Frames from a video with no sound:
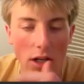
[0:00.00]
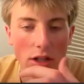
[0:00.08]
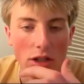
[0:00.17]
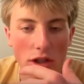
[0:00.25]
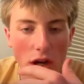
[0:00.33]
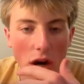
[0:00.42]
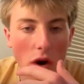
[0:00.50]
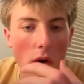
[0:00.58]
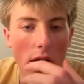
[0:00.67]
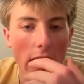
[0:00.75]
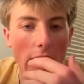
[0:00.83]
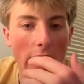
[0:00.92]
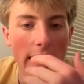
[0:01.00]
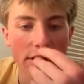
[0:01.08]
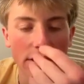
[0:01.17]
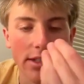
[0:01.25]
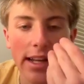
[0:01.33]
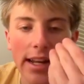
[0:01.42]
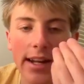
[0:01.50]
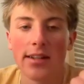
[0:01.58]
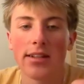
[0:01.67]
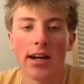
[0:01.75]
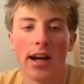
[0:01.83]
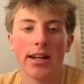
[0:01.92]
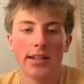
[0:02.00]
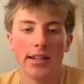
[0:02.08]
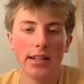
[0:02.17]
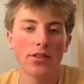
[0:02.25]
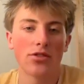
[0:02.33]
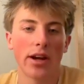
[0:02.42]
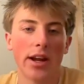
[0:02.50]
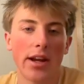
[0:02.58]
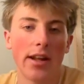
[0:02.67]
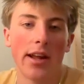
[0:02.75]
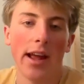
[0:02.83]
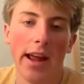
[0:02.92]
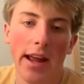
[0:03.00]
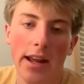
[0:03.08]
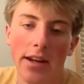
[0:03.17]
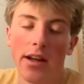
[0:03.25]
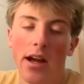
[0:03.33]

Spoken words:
So I just didn't. I didn't trade, and